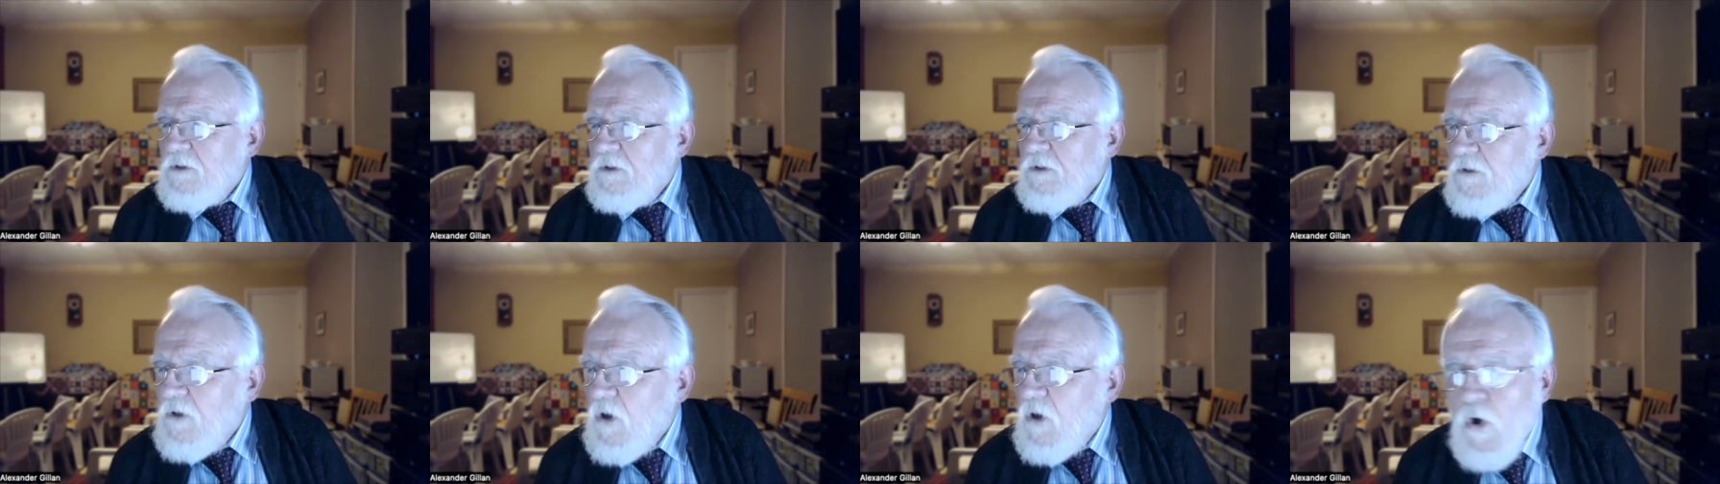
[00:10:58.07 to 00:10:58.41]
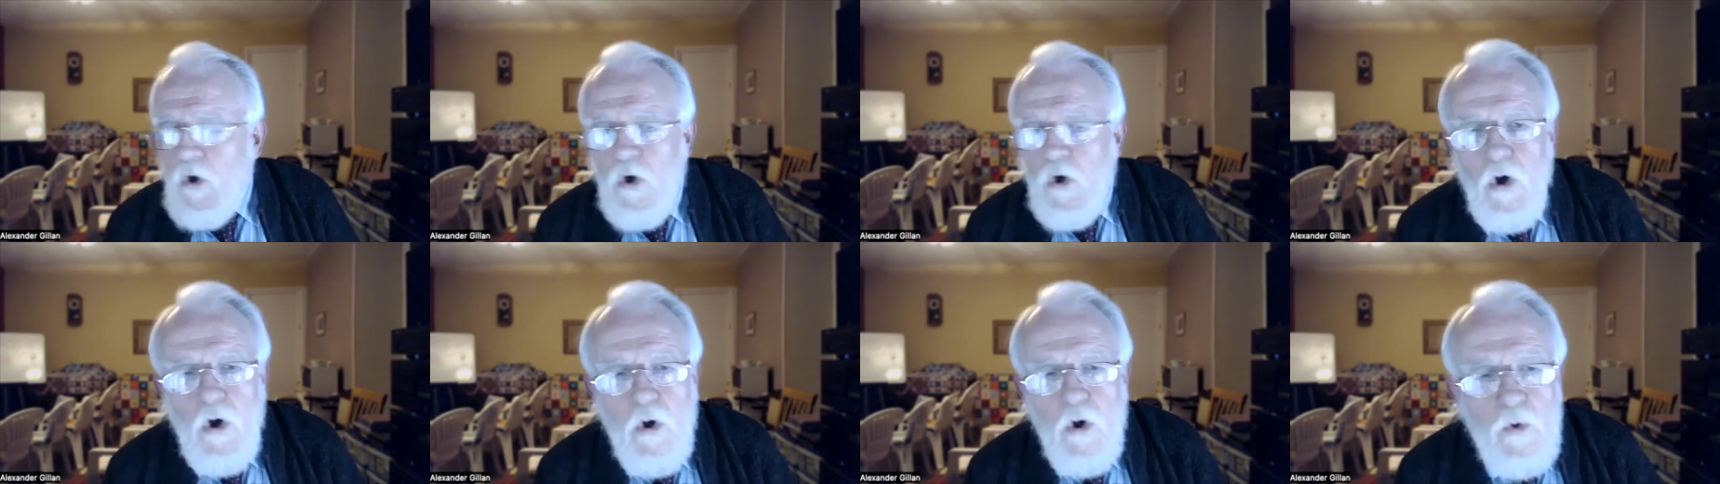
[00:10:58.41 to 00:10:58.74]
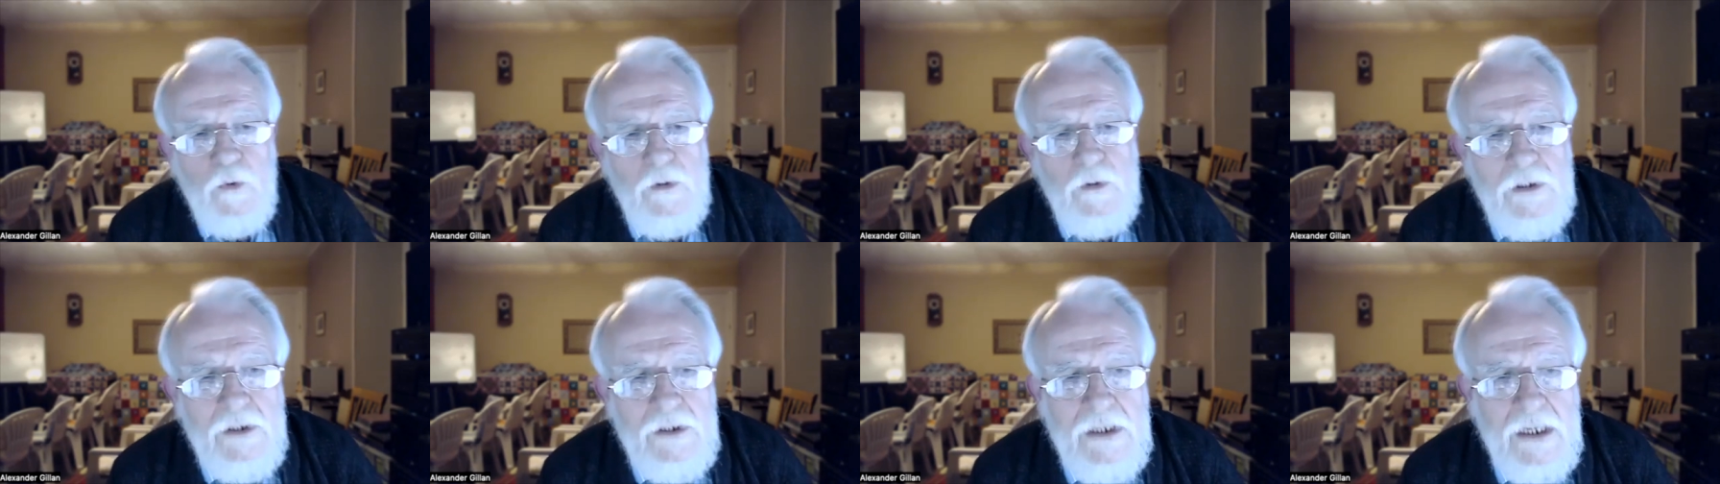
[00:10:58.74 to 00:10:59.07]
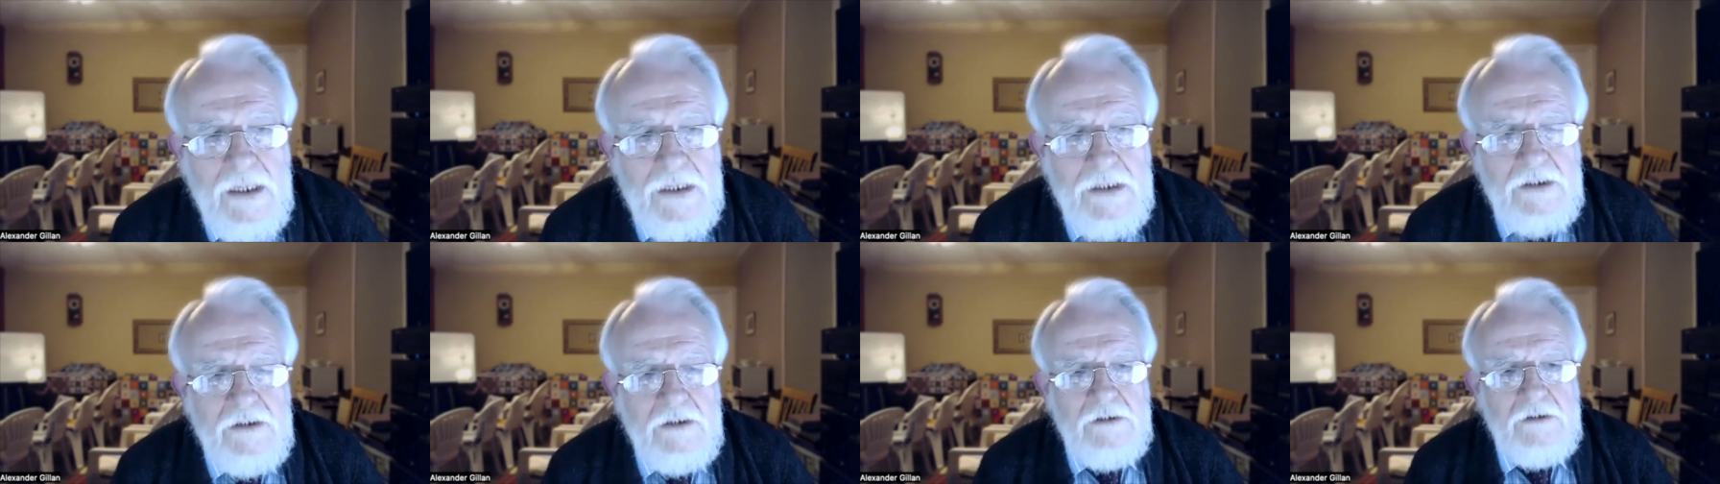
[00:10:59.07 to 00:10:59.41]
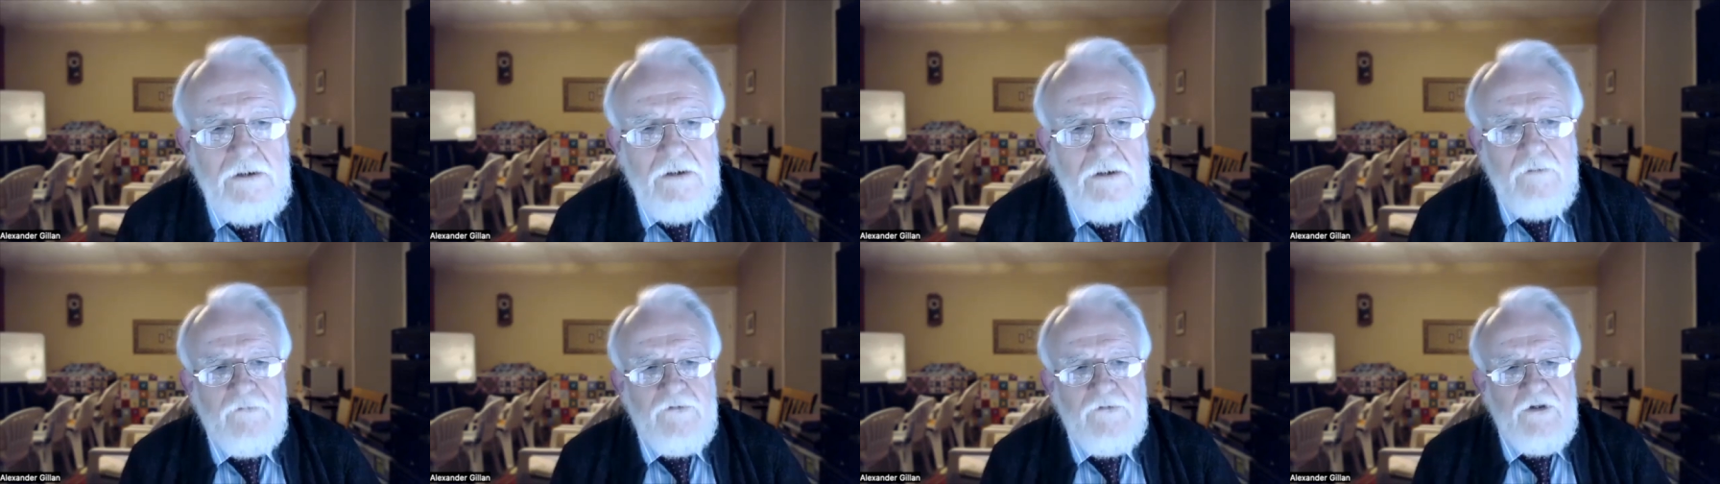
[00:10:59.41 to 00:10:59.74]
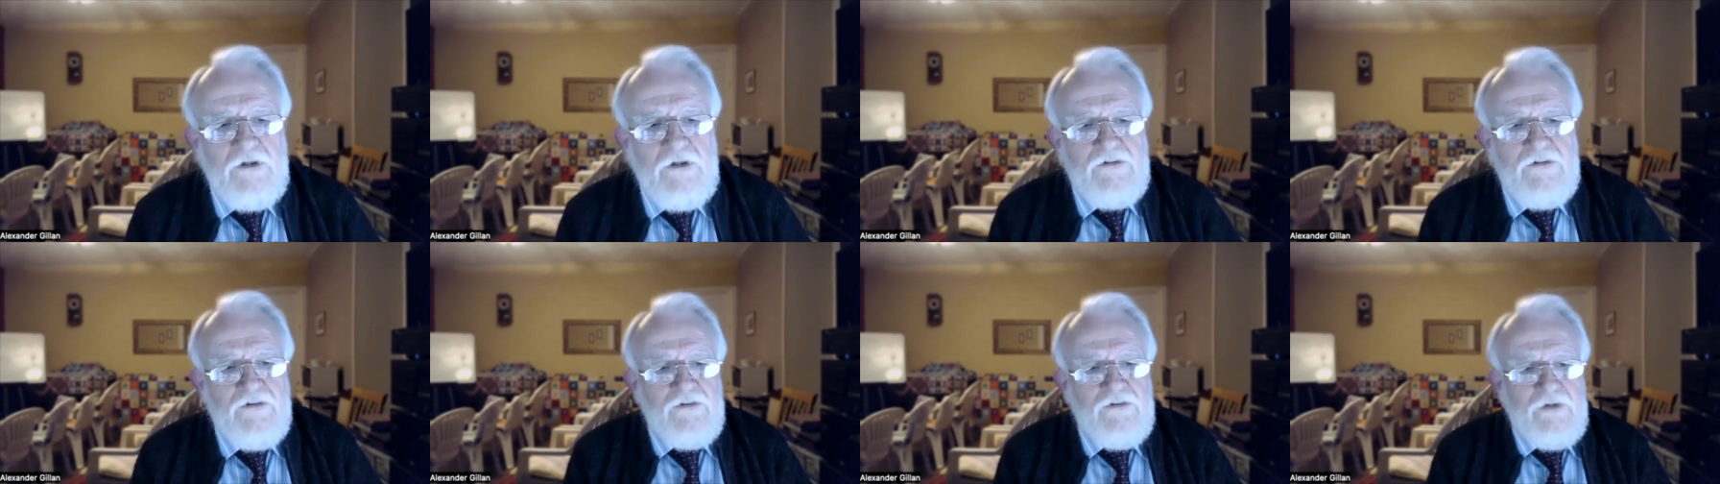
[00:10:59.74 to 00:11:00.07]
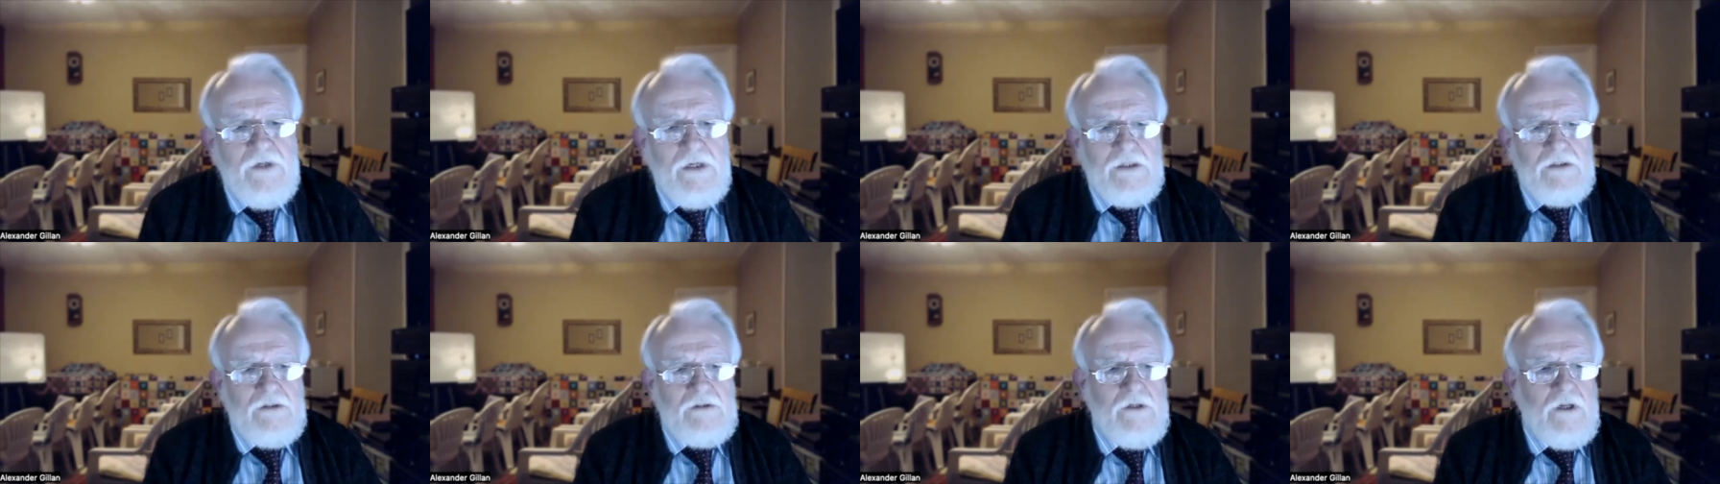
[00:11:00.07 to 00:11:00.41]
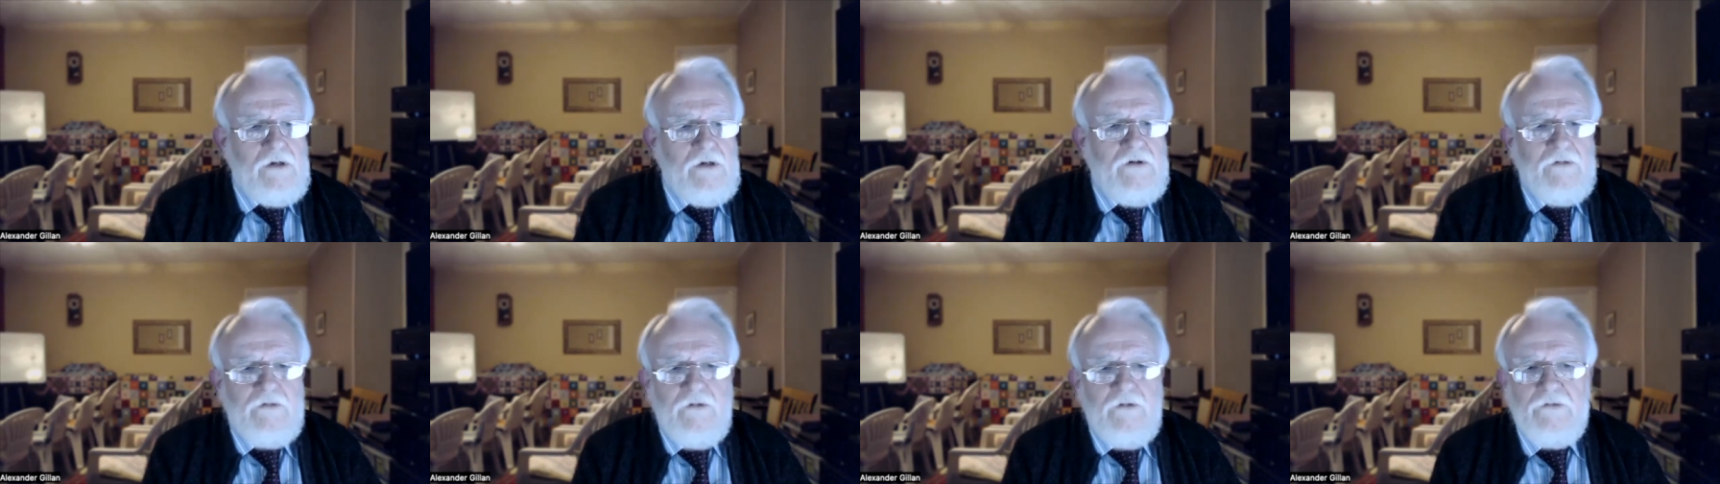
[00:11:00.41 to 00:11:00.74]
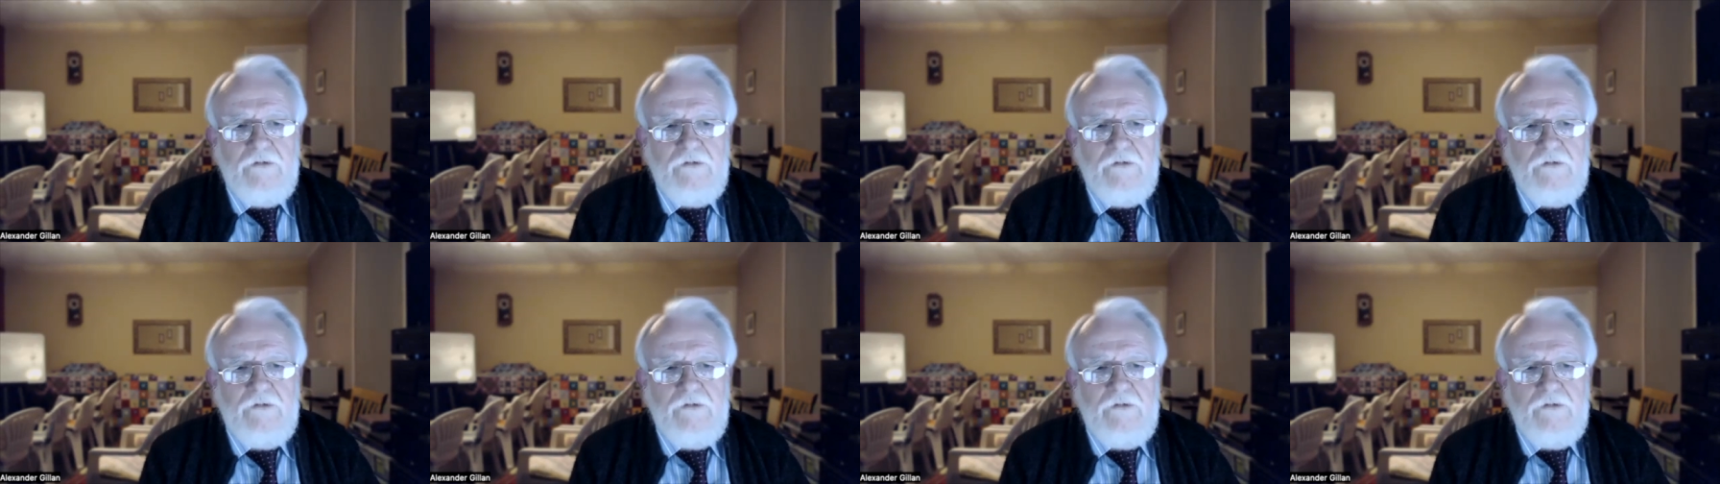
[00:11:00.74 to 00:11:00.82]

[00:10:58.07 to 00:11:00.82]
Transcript: are wholly lacking. Jesus had none of the